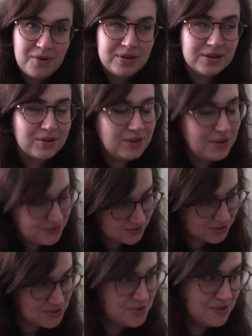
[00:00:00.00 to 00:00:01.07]
We are
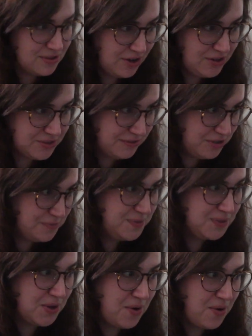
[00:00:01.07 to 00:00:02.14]
closer to the laundry room,
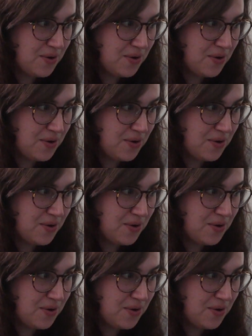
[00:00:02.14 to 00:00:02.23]
so